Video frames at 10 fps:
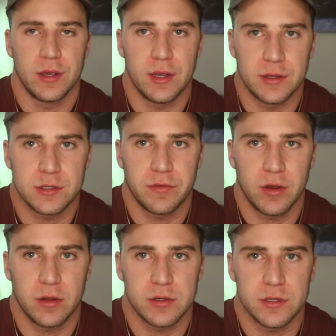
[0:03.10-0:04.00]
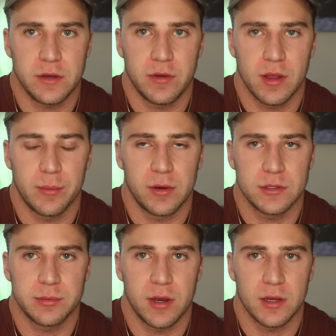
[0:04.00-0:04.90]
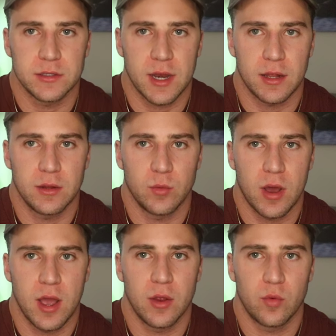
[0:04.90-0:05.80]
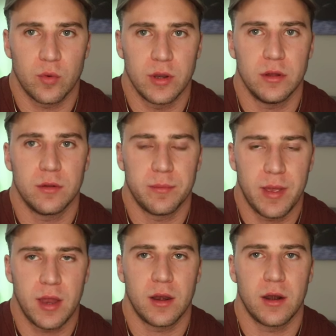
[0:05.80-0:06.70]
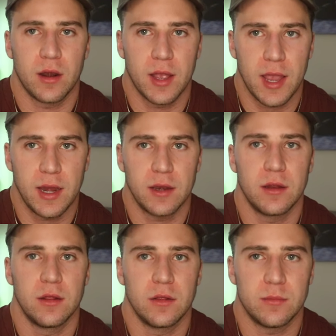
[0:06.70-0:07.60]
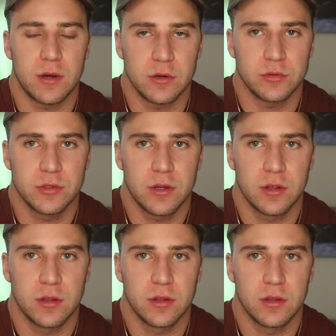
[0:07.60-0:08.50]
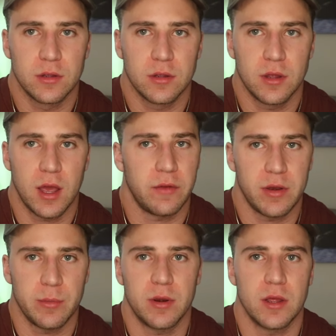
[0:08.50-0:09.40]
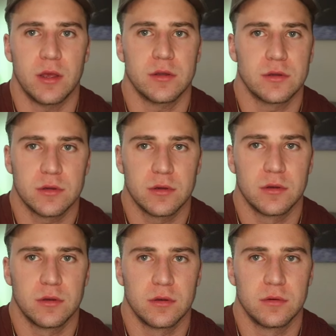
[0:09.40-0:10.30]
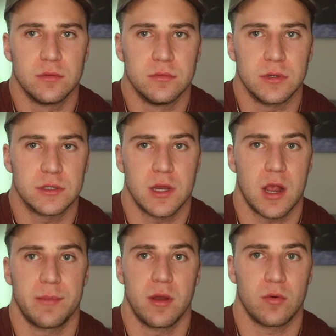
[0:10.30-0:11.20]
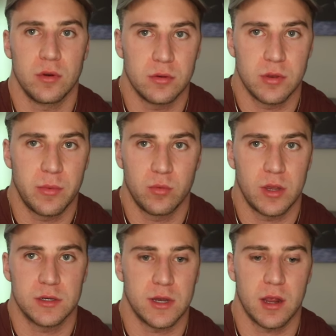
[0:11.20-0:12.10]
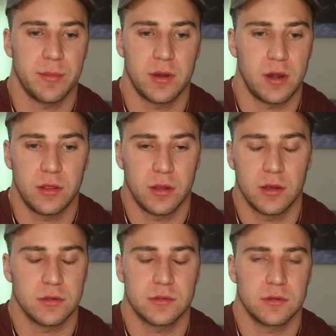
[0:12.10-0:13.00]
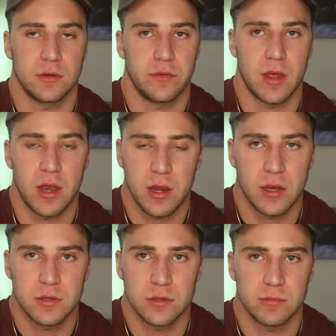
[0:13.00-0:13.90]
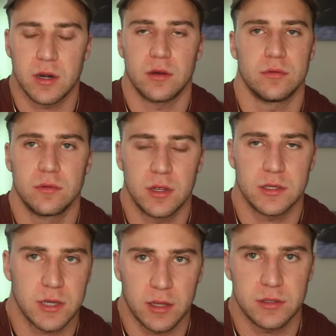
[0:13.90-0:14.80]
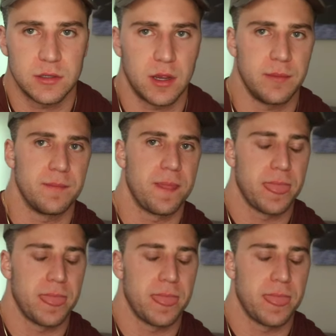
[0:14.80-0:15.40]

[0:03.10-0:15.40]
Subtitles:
In this video this evening, I'm going to explain exactly why real men are hated the most out of anybody else. We can talk about real women. We can talk about anything else of that nature, bro. It's not the same.